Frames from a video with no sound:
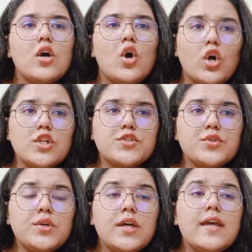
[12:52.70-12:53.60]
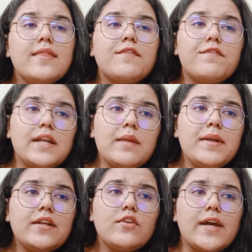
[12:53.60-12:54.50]
Also, the
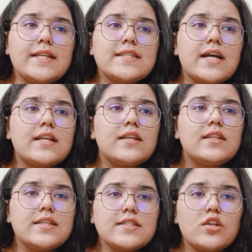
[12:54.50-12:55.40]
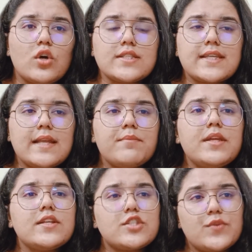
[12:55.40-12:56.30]
fundamental rights under this clause can
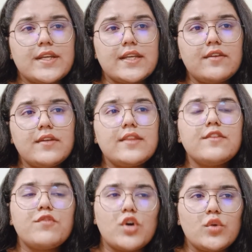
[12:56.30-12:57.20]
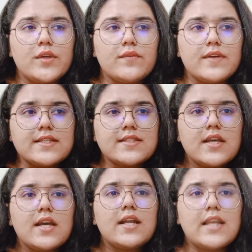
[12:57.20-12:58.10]
be restricted in the following ways.
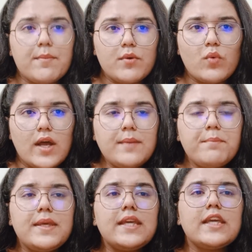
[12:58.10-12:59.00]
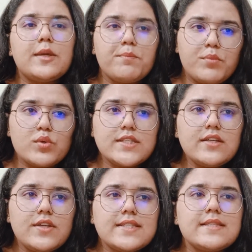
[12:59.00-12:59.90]
Number 1 being imposing
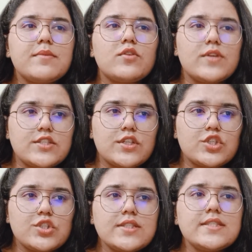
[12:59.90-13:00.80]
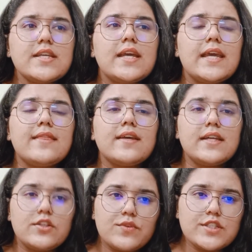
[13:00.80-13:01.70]
reasonable restrictions in the
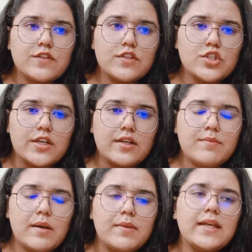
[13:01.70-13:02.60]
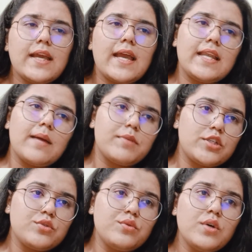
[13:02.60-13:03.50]
interest of the general public, and
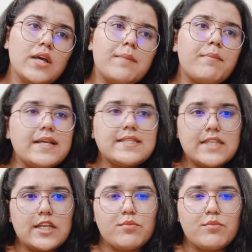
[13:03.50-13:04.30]
number 2 by state